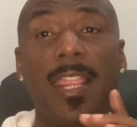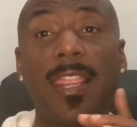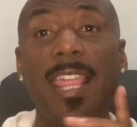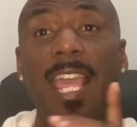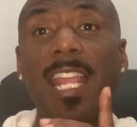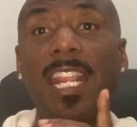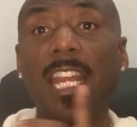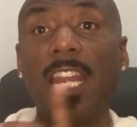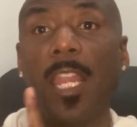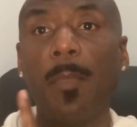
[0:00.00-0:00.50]

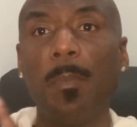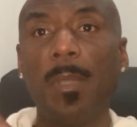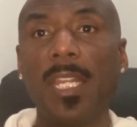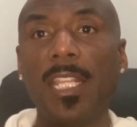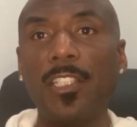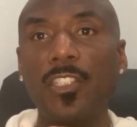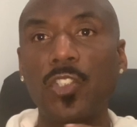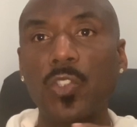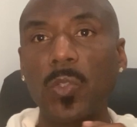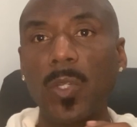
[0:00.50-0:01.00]
That
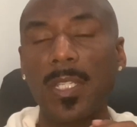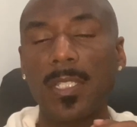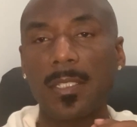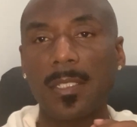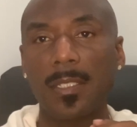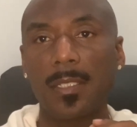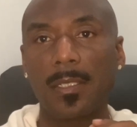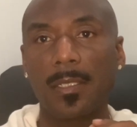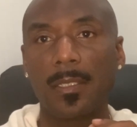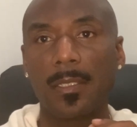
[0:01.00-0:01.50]
eliminates stress.
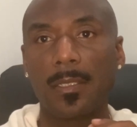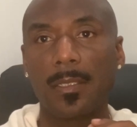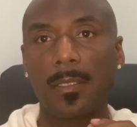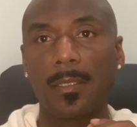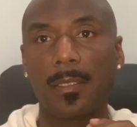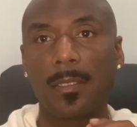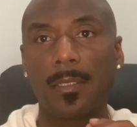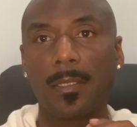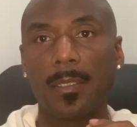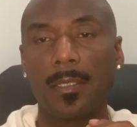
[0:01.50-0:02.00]

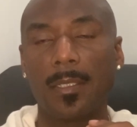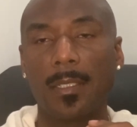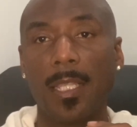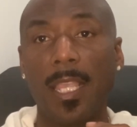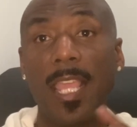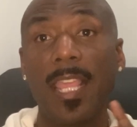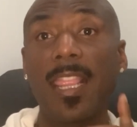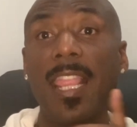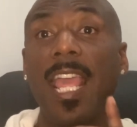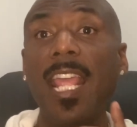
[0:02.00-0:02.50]

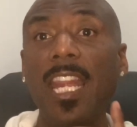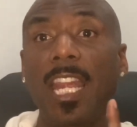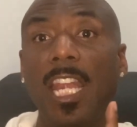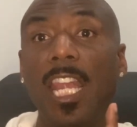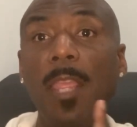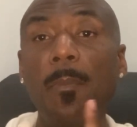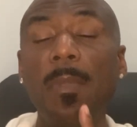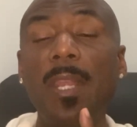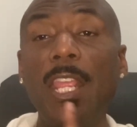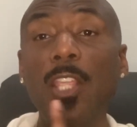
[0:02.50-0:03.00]
That
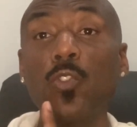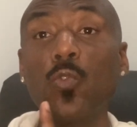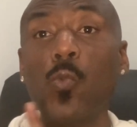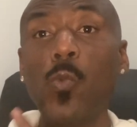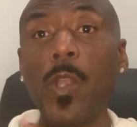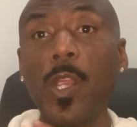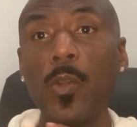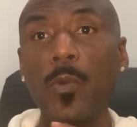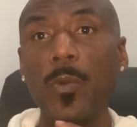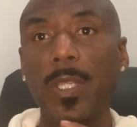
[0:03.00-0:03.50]
eliminates
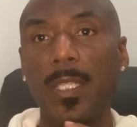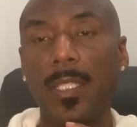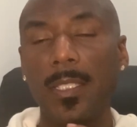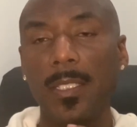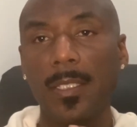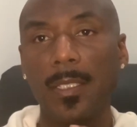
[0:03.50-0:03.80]
worry.